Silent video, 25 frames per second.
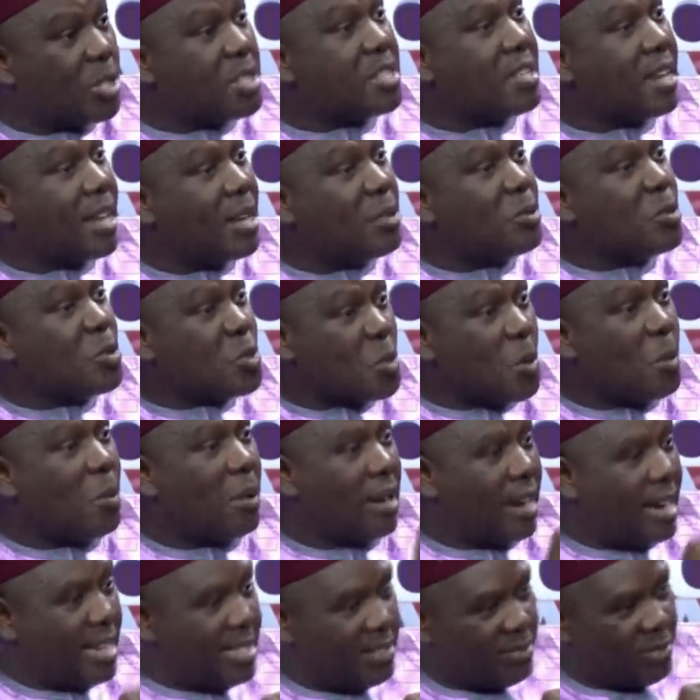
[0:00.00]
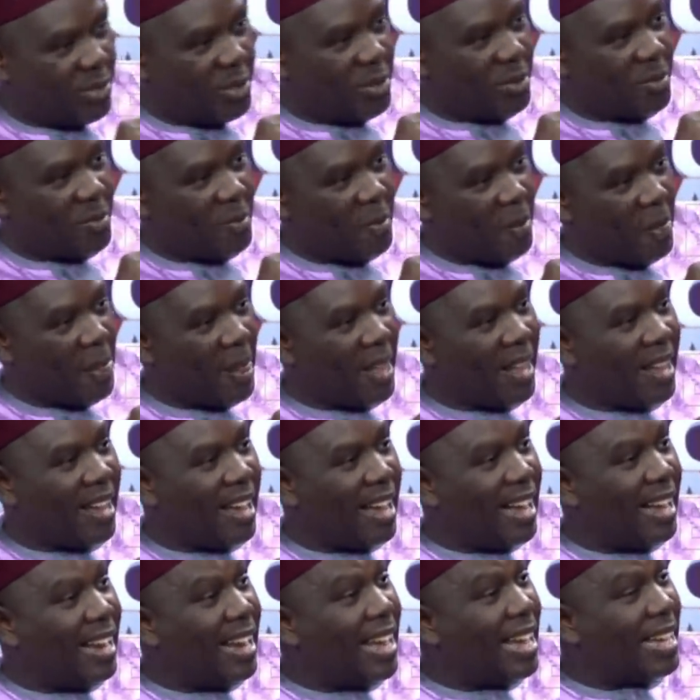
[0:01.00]
I'm just trying to summarize for you,
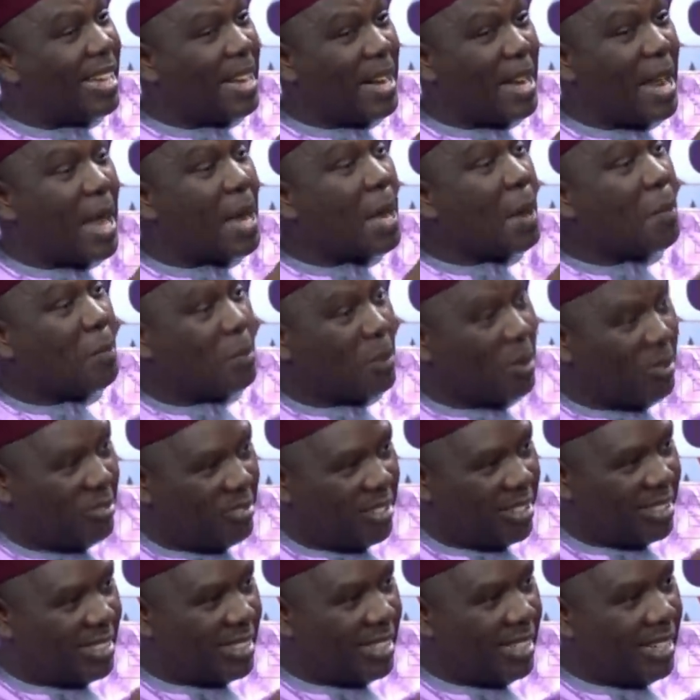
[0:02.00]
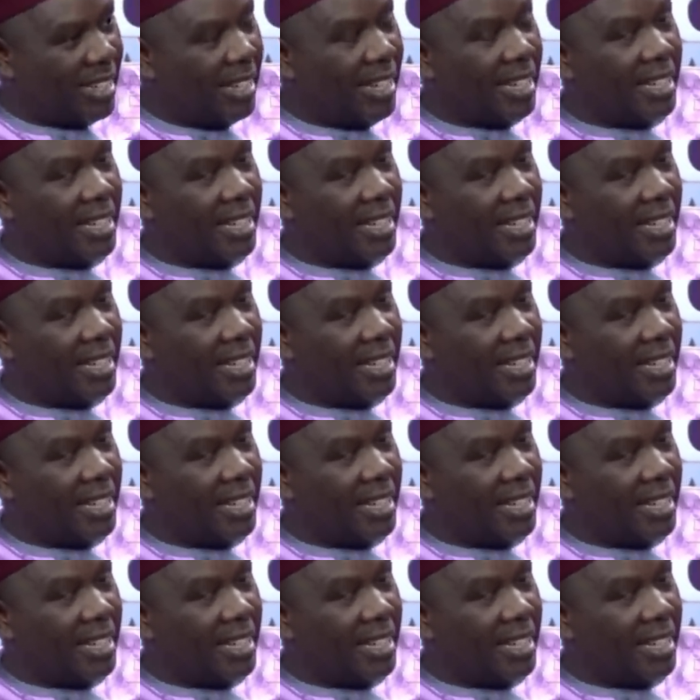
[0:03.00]
I uh, like, like a prophet,